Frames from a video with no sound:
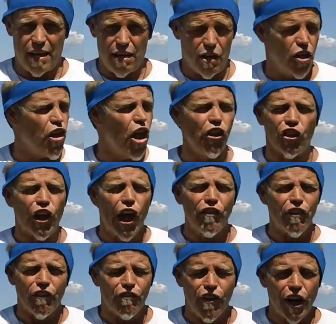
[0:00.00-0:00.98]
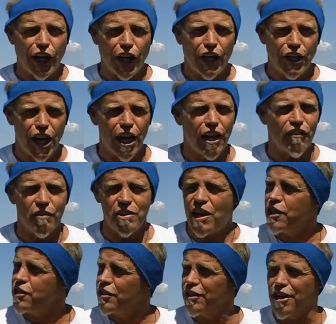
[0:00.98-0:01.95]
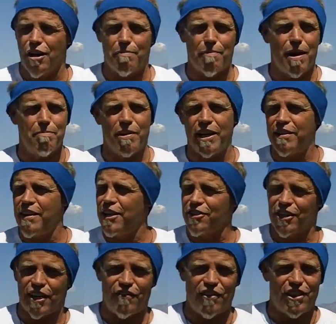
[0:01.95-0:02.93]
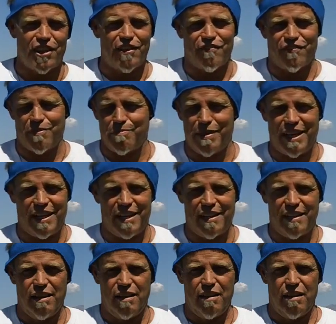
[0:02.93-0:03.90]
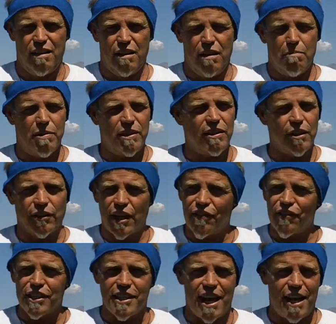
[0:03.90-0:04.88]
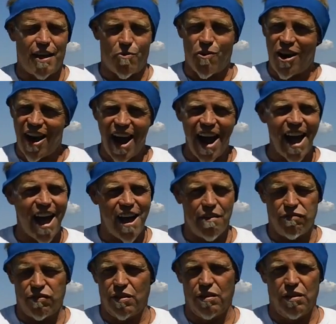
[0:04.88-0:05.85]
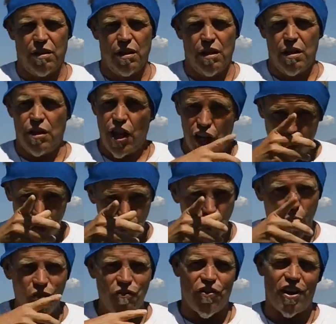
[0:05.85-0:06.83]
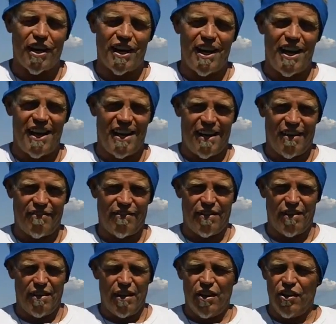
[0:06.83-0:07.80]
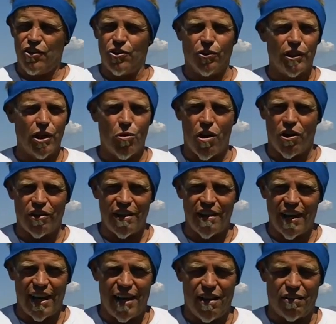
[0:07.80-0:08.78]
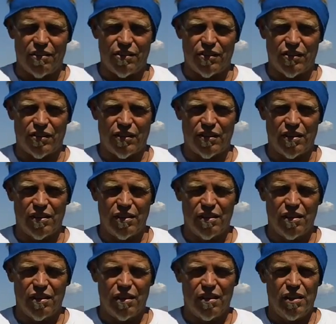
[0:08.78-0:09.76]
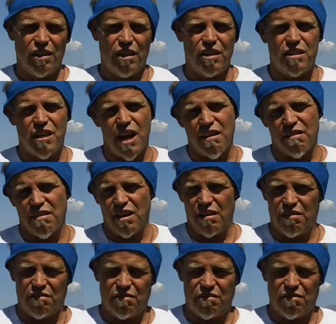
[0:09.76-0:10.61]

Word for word: And they'll never fucking take it. I mean, they took all my money. They took everything from me. But they'll never take what I have and you don't fucking have. It's the only quality that counts. Integrity.